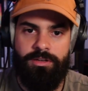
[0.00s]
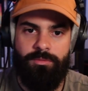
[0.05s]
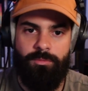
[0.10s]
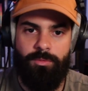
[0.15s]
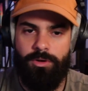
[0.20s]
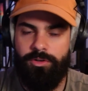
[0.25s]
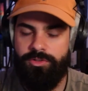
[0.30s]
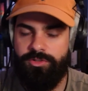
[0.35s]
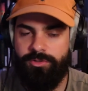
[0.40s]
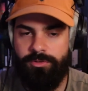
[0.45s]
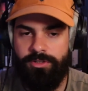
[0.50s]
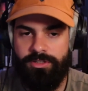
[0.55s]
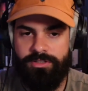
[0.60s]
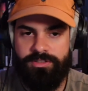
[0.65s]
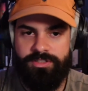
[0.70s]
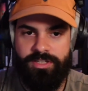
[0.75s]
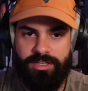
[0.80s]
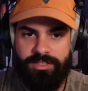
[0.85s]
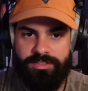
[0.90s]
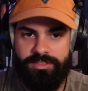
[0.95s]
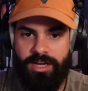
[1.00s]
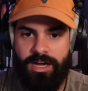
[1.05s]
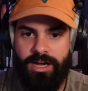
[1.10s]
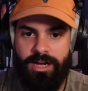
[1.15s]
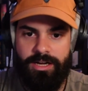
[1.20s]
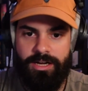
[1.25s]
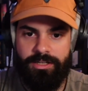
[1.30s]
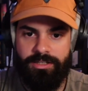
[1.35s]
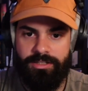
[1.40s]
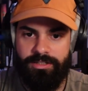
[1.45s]
We're also on
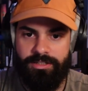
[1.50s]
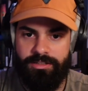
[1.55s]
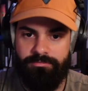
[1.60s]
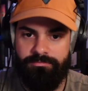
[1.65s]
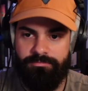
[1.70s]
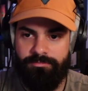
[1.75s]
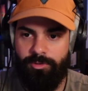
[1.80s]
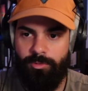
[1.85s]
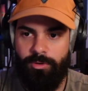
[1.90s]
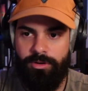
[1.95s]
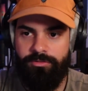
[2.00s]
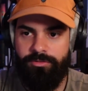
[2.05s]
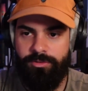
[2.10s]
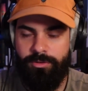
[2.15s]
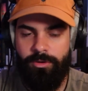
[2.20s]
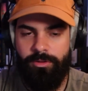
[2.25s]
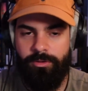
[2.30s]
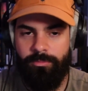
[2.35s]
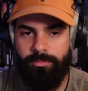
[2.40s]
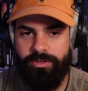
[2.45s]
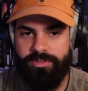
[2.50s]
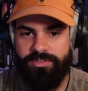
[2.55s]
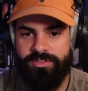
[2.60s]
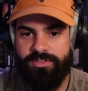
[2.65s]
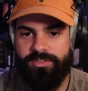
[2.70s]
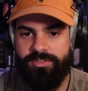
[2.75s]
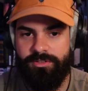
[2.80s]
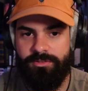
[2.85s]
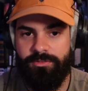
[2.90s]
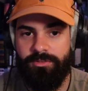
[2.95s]
TikTok and quite a few other places,
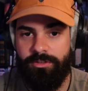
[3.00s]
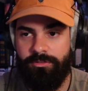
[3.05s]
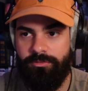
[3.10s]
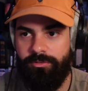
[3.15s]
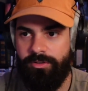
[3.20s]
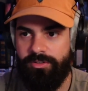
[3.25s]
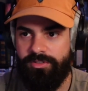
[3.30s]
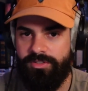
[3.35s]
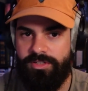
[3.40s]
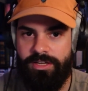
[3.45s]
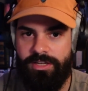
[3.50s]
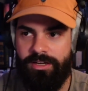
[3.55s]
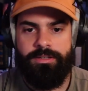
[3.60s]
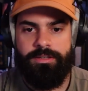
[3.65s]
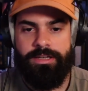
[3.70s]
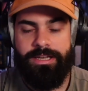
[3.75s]
so look for us there.